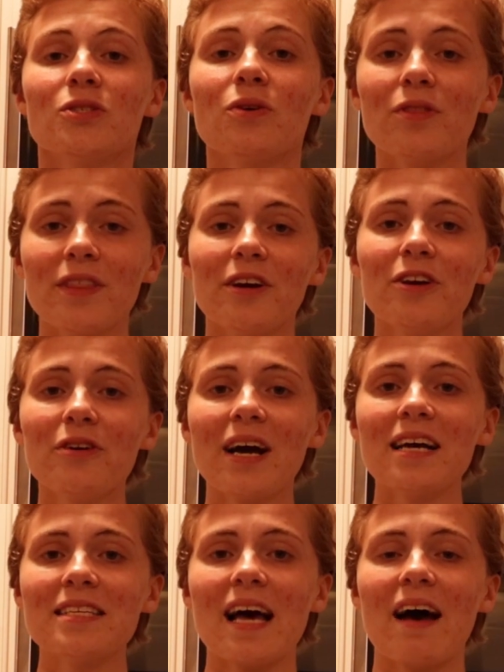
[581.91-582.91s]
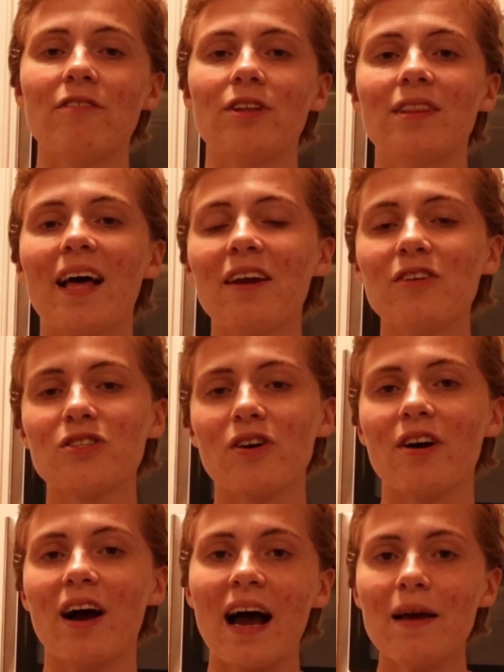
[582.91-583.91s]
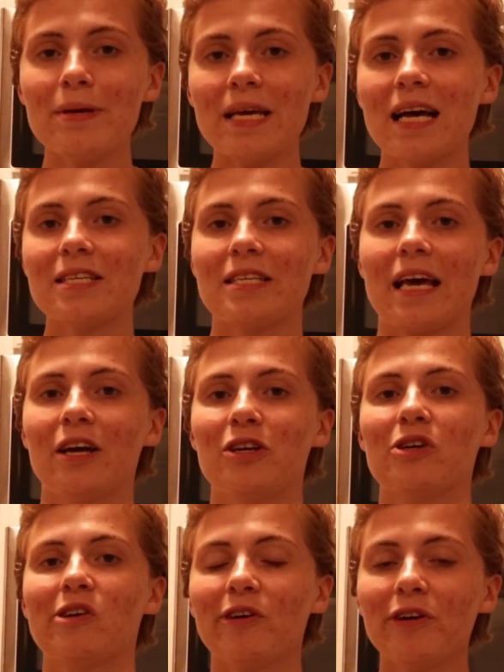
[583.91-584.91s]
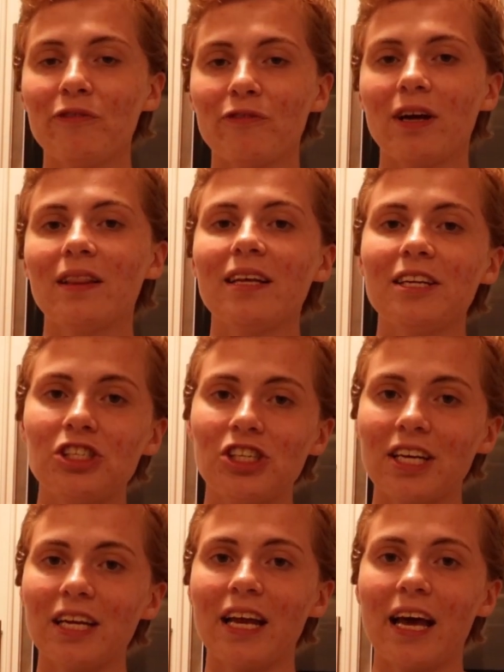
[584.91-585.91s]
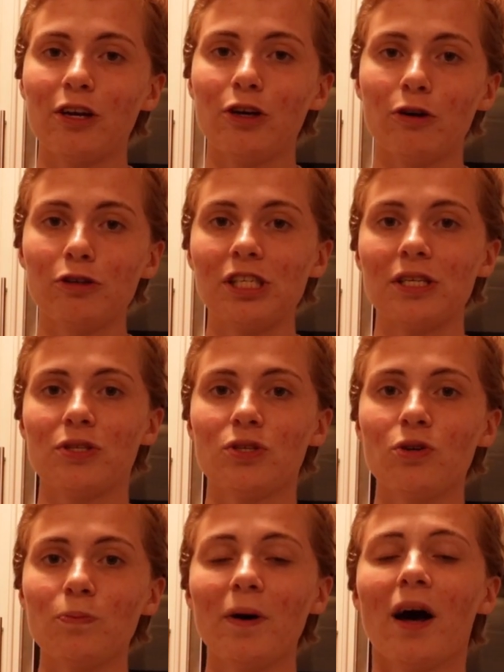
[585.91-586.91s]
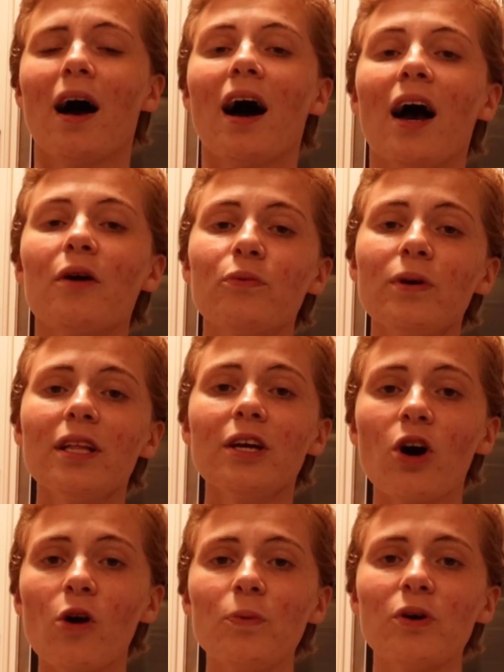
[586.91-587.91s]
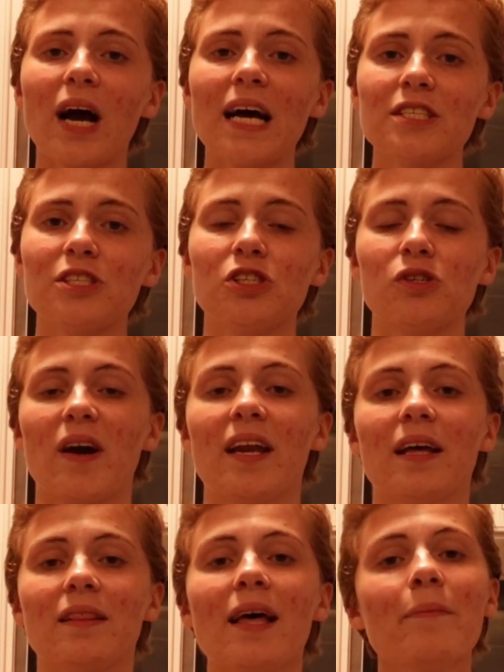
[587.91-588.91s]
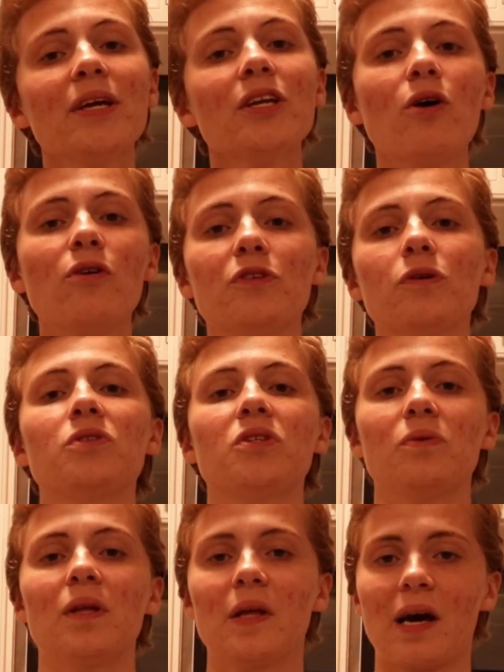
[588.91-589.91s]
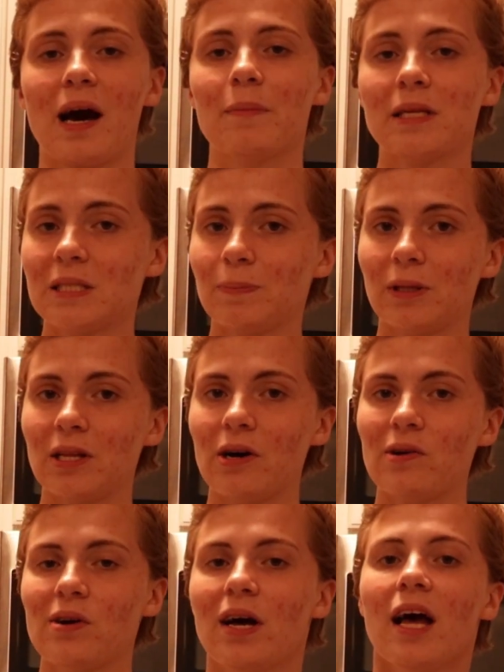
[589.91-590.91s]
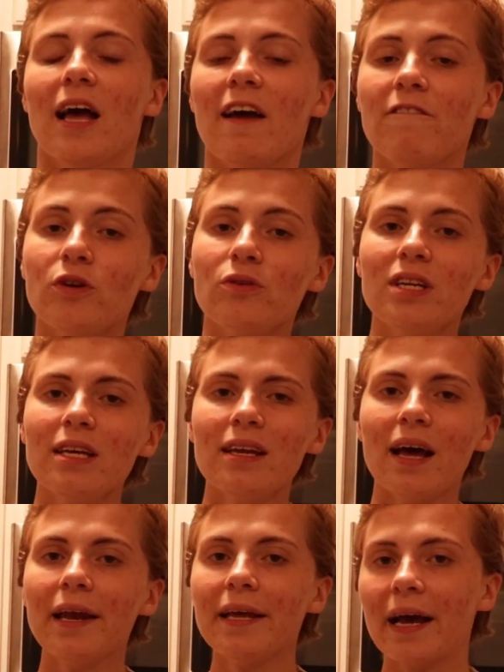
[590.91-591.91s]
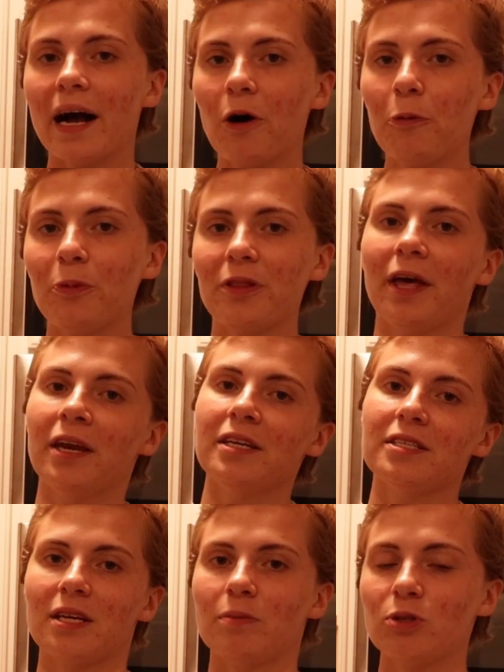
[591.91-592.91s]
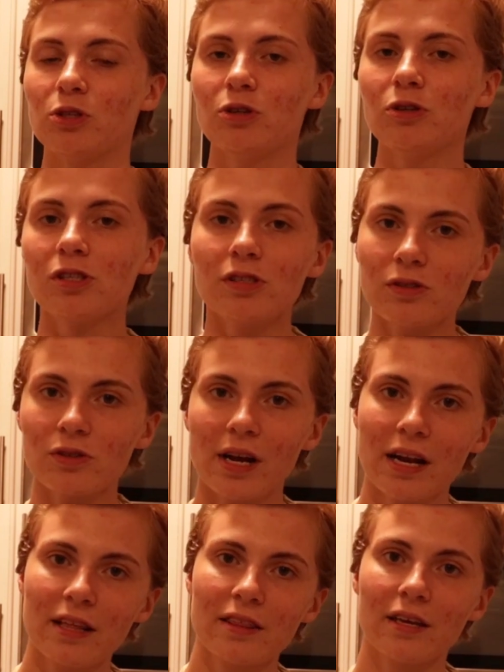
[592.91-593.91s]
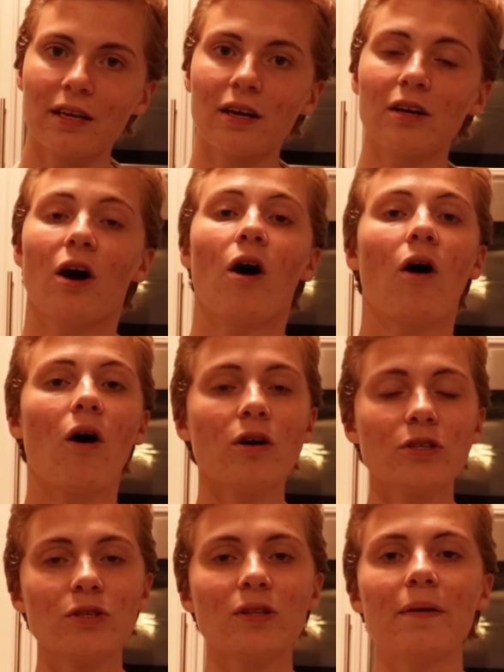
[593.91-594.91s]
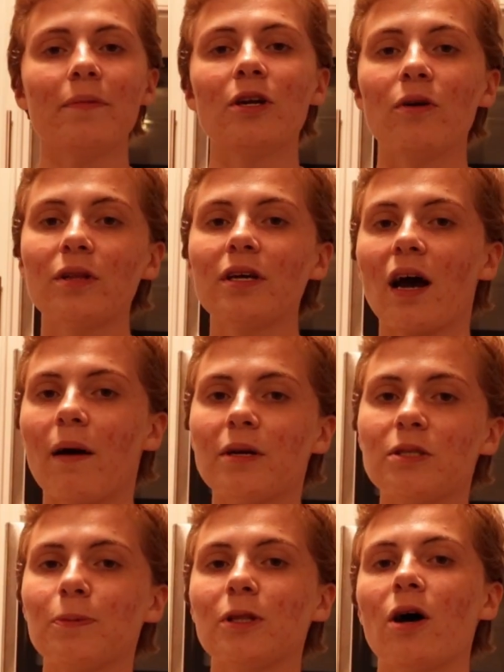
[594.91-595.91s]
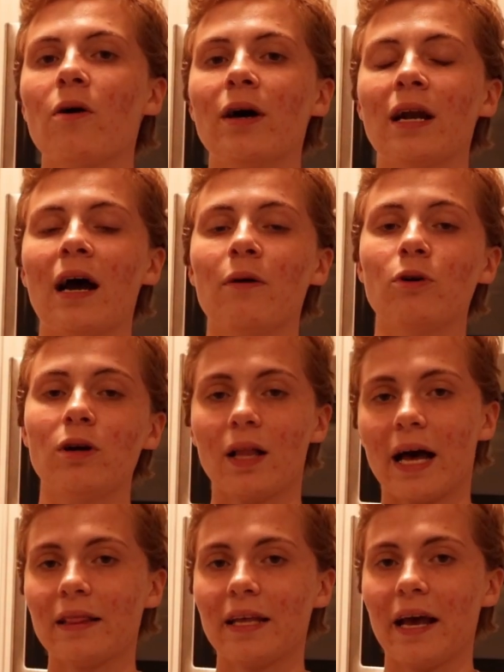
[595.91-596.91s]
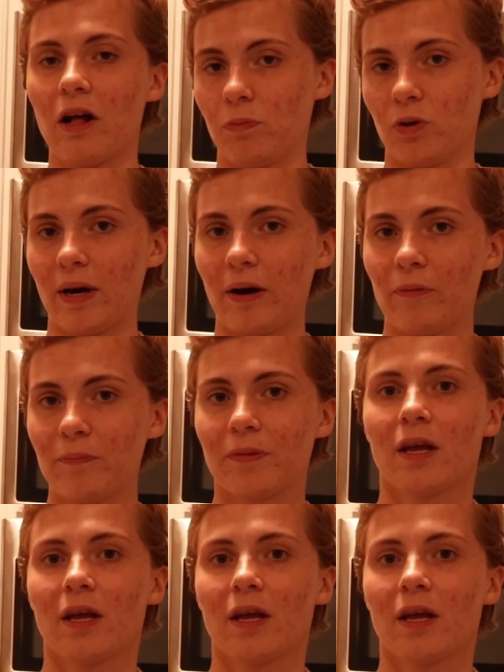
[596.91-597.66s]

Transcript: So there you guys have it. That is our IBS and GERD-friendly chicken and gnocchi soup. I really hope you guys enjoyed it. Let me know if you do in the comments below. If you need any help with any substitutions or anything, also let me know in the comments below and I will gladly help you out.